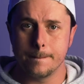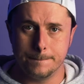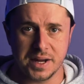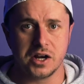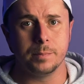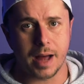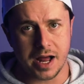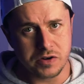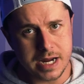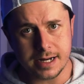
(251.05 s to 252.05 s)
better
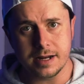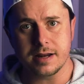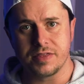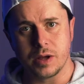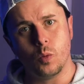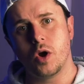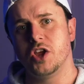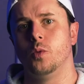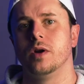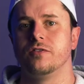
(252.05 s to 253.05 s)
battery in it than what
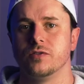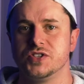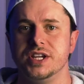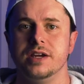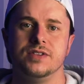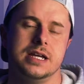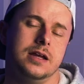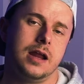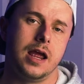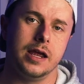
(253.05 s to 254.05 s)
you would have received
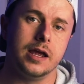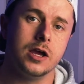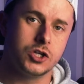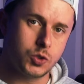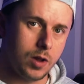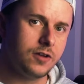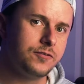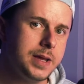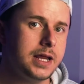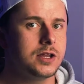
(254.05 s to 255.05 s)
in a 12 mini.